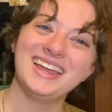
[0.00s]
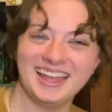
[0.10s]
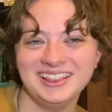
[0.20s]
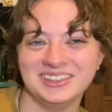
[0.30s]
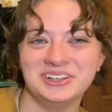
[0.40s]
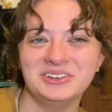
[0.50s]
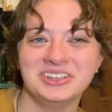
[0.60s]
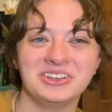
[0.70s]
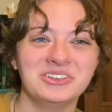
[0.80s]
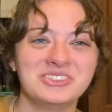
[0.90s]
hello,
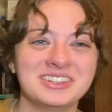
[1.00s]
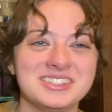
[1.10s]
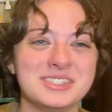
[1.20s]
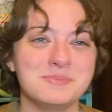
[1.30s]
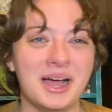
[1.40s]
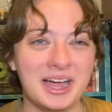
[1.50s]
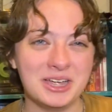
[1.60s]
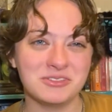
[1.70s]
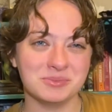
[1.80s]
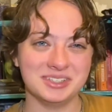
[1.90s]
like y'all are just gonna
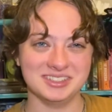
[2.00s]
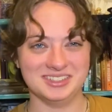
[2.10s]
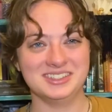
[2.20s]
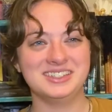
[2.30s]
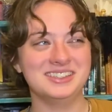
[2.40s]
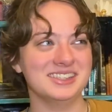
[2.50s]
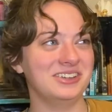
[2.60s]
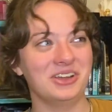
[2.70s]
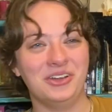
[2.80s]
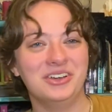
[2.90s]
spy from like the distance.
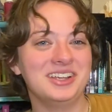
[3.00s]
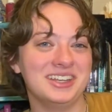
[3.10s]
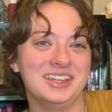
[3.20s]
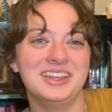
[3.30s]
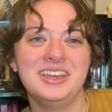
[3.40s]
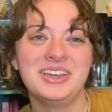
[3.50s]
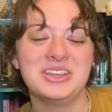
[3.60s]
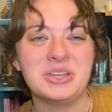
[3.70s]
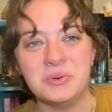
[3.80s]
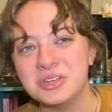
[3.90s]
Like y'all aren't gonna
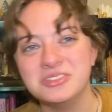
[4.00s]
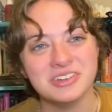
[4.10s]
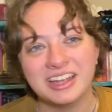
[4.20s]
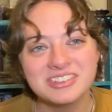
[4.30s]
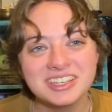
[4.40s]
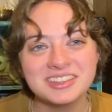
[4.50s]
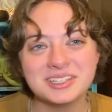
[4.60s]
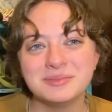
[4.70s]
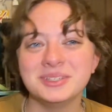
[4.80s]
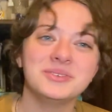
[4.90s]
go congratulate
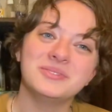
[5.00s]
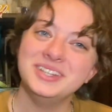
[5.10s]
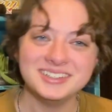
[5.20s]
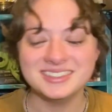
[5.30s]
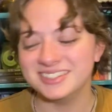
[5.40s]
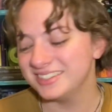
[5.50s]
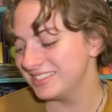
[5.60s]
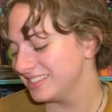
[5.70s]
them. Like what is this?